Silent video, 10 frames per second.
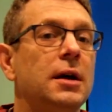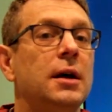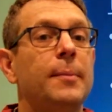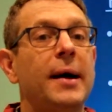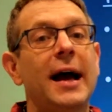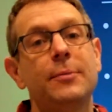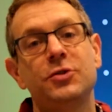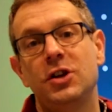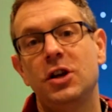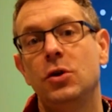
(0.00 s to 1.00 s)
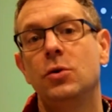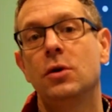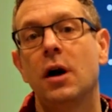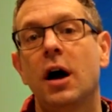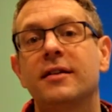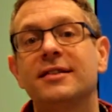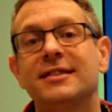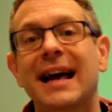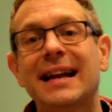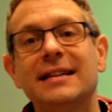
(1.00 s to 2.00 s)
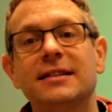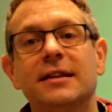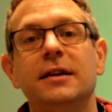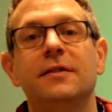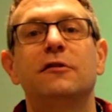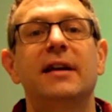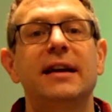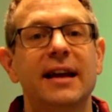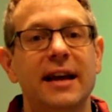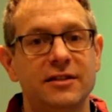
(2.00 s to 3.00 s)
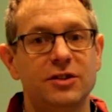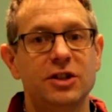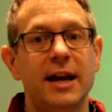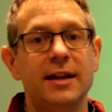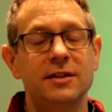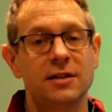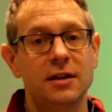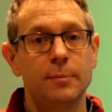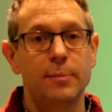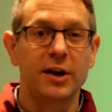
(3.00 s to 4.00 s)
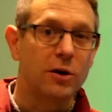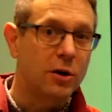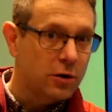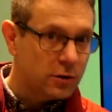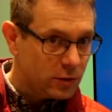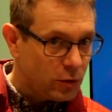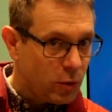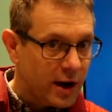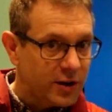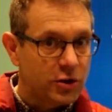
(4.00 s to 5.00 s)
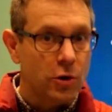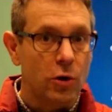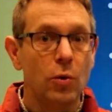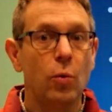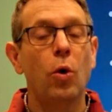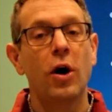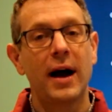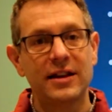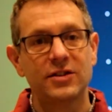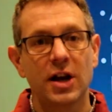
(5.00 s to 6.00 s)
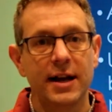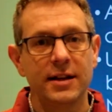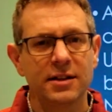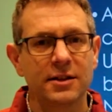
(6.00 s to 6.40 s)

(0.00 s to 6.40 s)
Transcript: Perhaps you understand that regulations changed, but you're not quite sure what has changed.